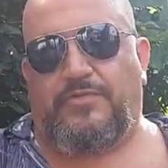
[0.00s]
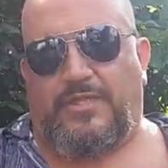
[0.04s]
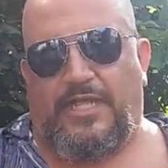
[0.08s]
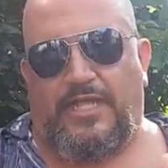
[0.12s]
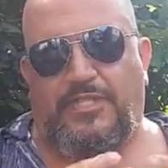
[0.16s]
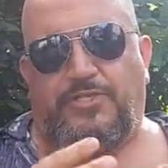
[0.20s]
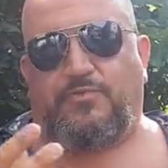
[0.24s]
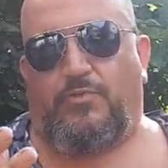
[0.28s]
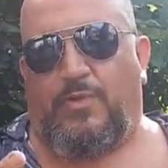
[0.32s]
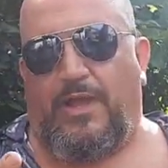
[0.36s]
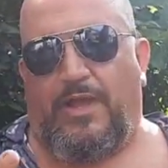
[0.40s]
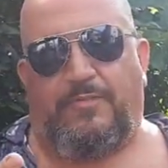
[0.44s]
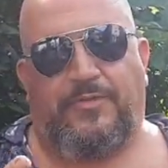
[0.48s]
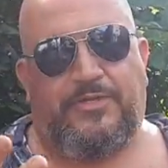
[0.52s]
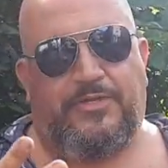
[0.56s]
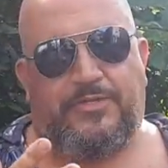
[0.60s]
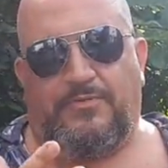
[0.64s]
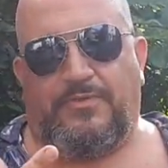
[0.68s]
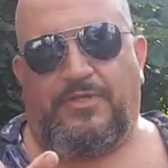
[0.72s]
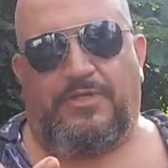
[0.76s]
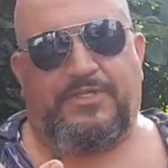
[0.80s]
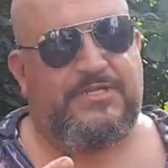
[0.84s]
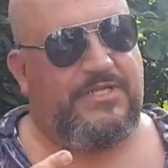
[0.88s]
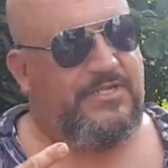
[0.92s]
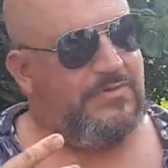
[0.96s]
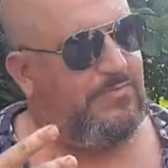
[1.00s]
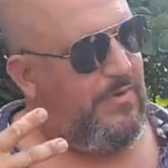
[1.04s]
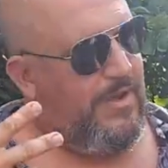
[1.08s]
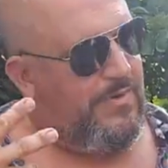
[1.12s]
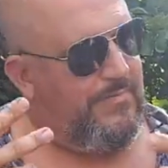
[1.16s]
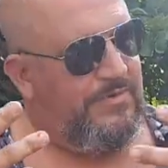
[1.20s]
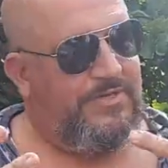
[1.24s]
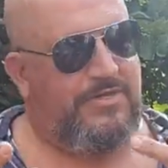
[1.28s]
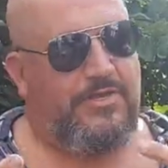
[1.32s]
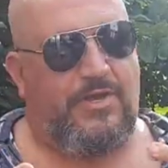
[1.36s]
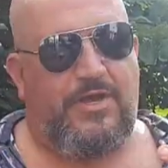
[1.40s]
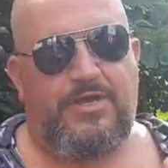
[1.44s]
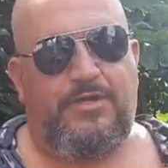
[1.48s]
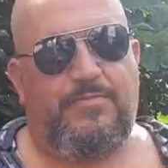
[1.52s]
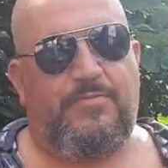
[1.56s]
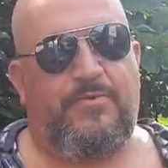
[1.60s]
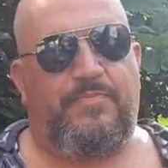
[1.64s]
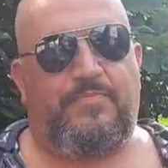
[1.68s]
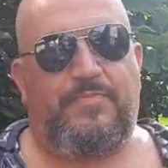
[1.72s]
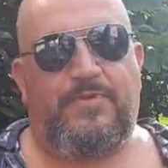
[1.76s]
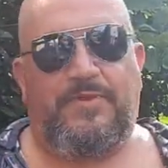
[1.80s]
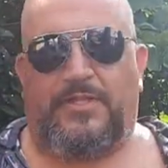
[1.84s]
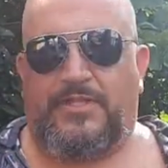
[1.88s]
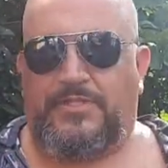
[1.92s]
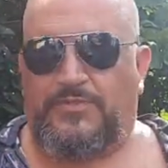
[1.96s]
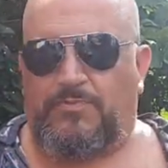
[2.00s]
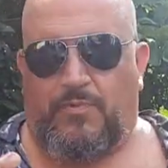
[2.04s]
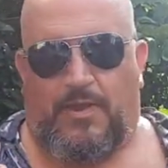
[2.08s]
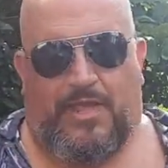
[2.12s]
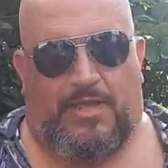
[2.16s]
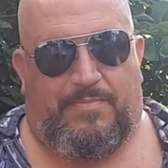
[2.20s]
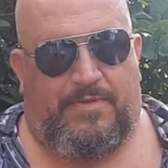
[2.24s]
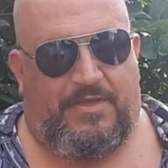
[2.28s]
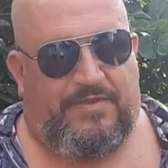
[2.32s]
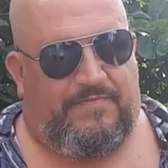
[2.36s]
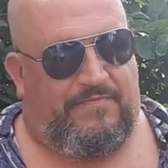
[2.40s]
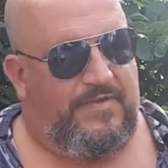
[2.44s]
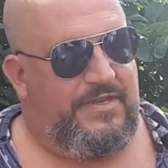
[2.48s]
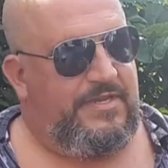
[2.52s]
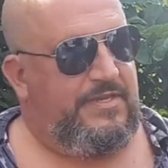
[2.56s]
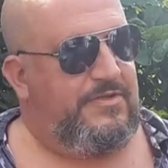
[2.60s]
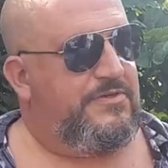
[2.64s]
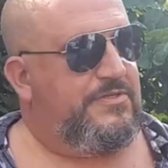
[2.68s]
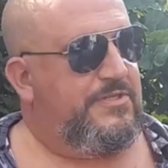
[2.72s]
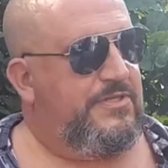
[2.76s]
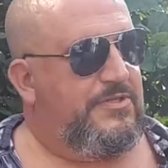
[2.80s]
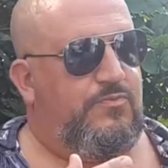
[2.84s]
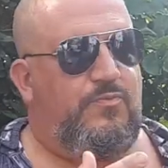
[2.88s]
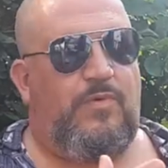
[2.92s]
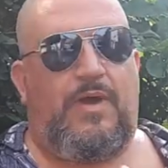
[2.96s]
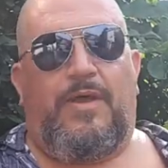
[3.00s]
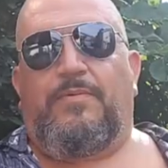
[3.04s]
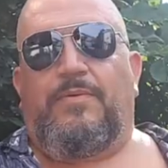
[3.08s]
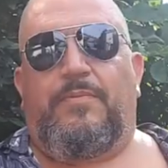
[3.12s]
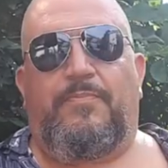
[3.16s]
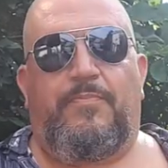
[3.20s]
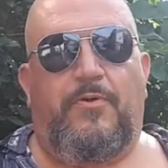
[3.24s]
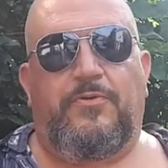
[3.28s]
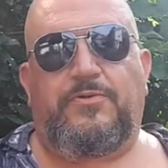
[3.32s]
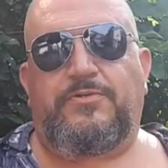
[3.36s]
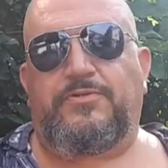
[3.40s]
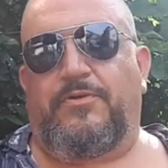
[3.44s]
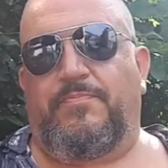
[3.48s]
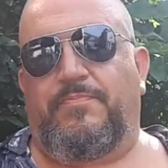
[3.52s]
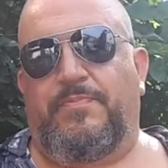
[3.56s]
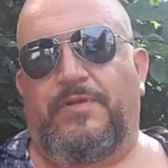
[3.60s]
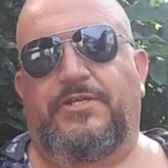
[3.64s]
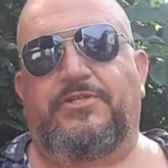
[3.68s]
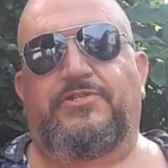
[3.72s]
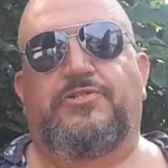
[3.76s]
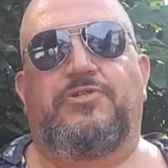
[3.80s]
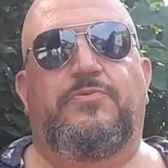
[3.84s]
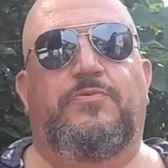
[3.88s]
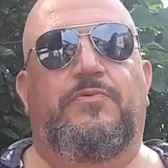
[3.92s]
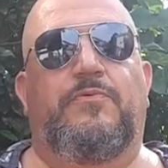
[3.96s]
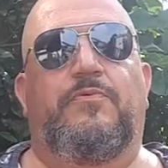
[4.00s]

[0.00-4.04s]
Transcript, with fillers: And that's why we do this. That's why we talk about beer. That's why I make videos. That's why we post our pictures.